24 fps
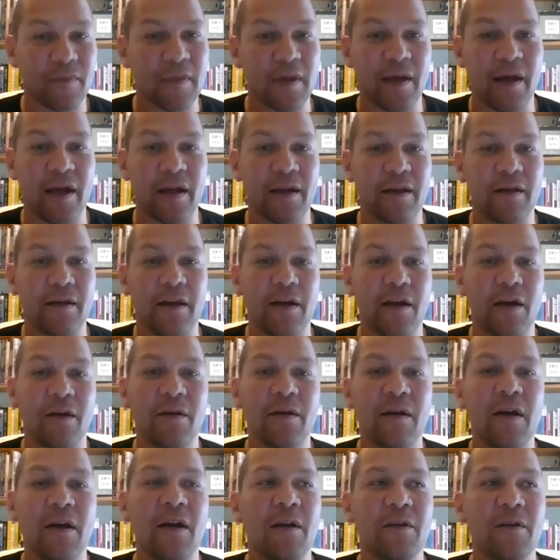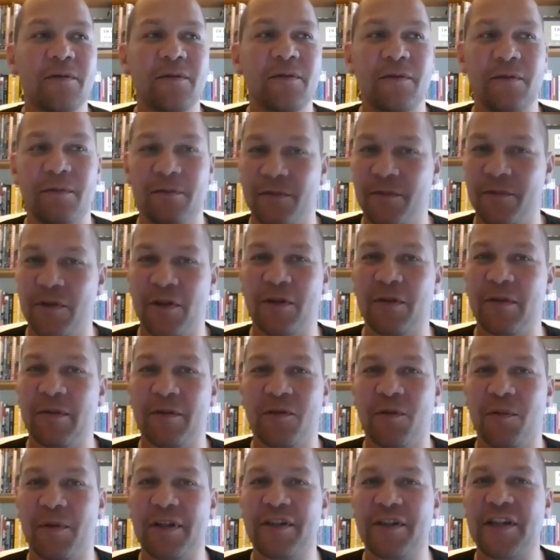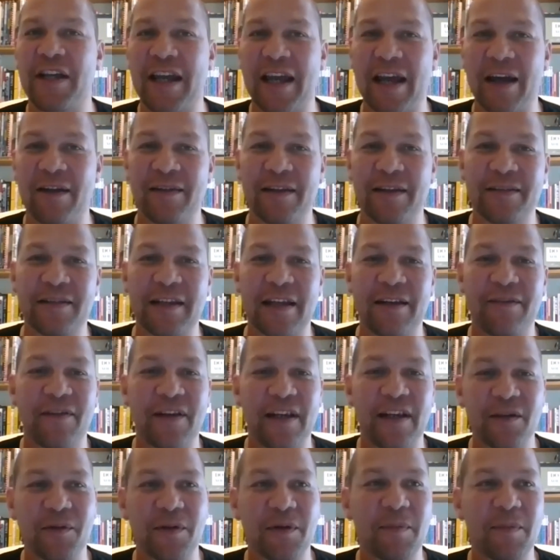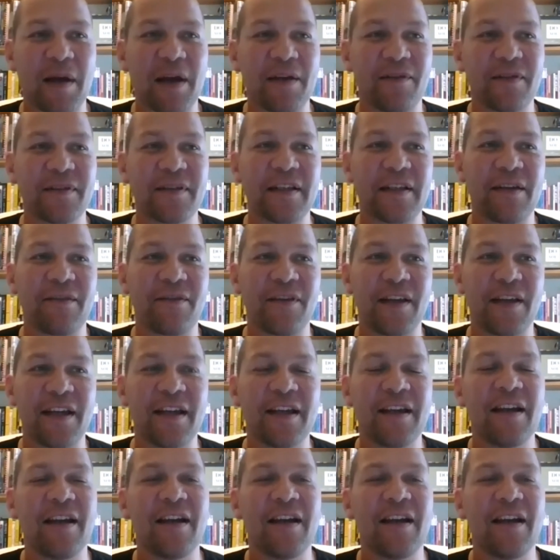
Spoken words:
Like, do you want to check out this DVD? Do you want to buy this DVD?